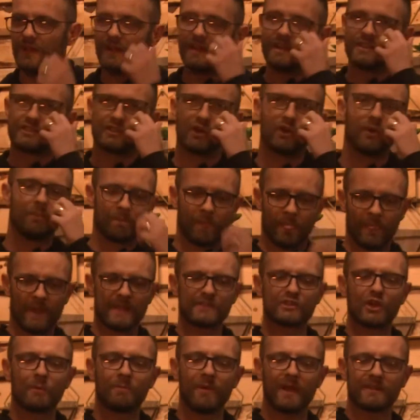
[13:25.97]
So let's
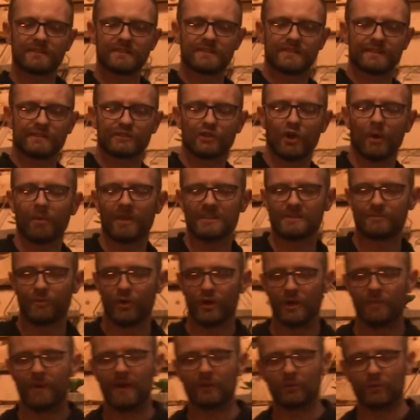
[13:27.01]
go back to this example I
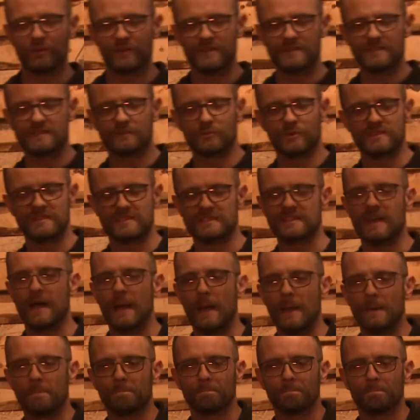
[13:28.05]
spoke about with this guy.